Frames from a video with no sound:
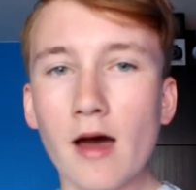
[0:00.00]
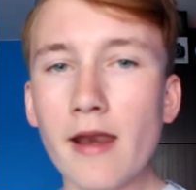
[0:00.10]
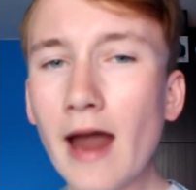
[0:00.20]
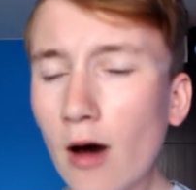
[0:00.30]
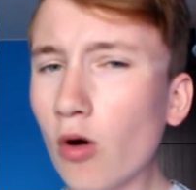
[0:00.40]

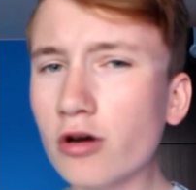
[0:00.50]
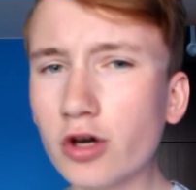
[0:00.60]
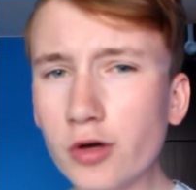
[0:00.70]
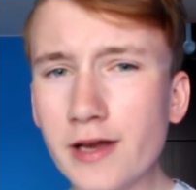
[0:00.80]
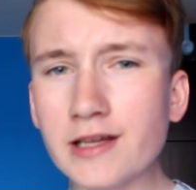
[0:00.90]
Now, a
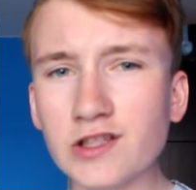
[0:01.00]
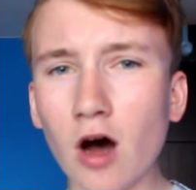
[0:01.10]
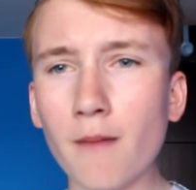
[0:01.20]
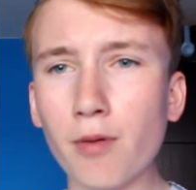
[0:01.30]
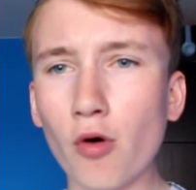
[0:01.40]
good
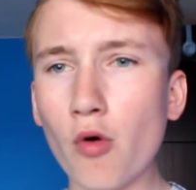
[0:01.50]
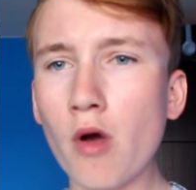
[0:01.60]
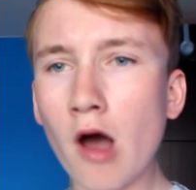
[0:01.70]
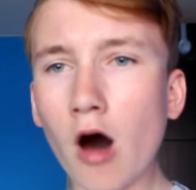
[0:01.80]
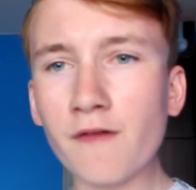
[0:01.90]
example
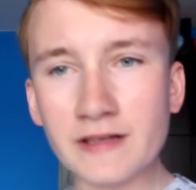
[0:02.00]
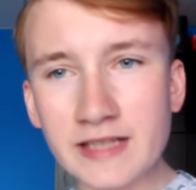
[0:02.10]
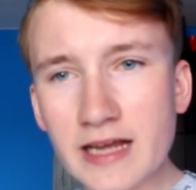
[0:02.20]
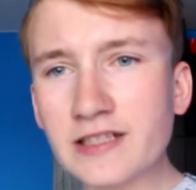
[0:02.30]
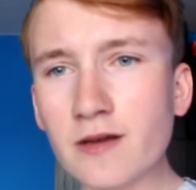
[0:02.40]
of a
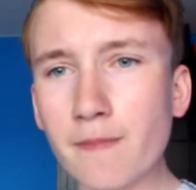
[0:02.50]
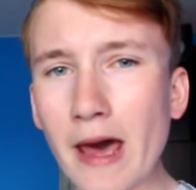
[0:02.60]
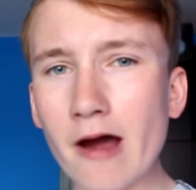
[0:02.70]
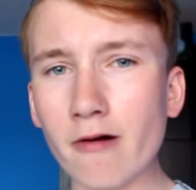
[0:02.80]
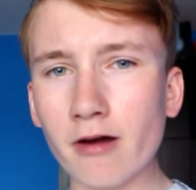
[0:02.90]
decent
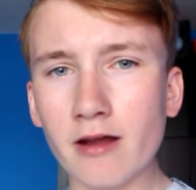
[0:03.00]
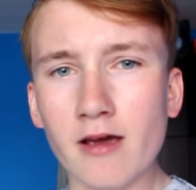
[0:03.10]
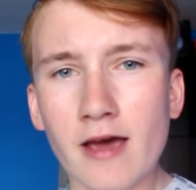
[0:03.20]
parent